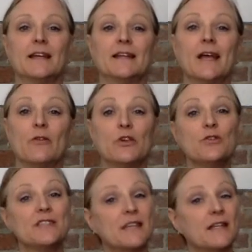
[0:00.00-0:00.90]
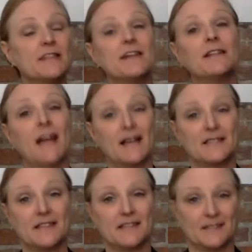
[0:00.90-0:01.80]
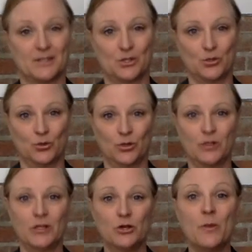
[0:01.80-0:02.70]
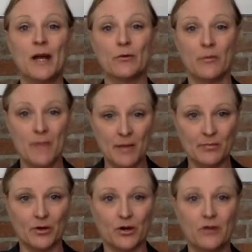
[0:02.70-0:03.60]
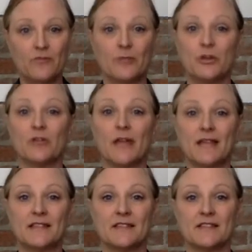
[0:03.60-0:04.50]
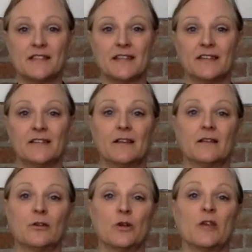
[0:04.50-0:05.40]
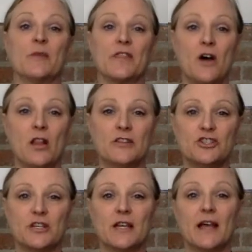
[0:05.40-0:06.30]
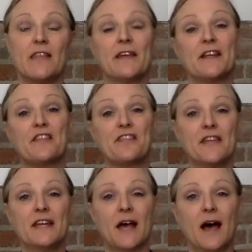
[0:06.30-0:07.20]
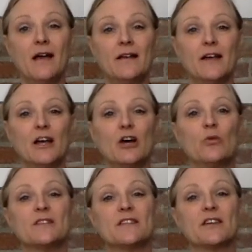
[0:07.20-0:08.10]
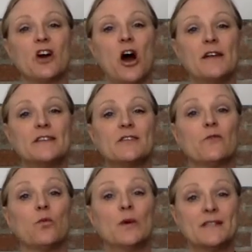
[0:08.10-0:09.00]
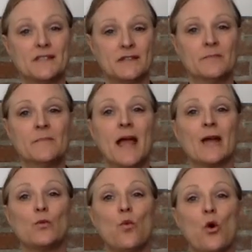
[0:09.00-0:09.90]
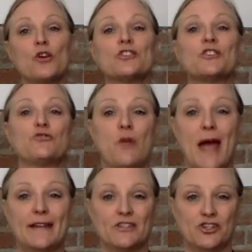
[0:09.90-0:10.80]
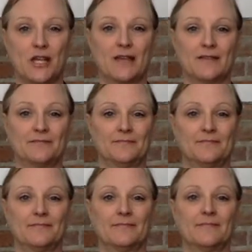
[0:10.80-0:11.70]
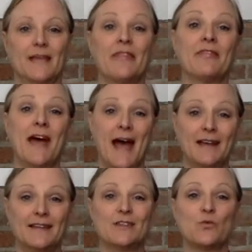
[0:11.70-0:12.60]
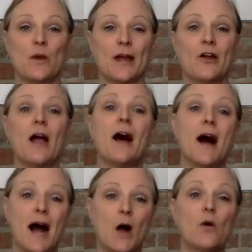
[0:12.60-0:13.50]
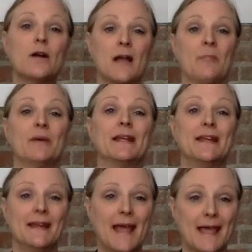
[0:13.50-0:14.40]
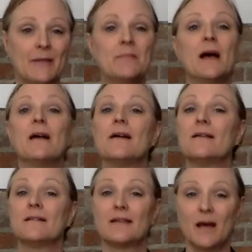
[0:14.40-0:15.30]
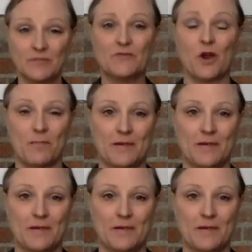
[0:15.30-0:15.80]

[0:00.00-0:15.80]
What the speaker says: Now, if you studied the classics in school, you might remember from your lessons in Greek mythology that Athena was the goddess of wisdom and war strategy. And that is where our company name comes from.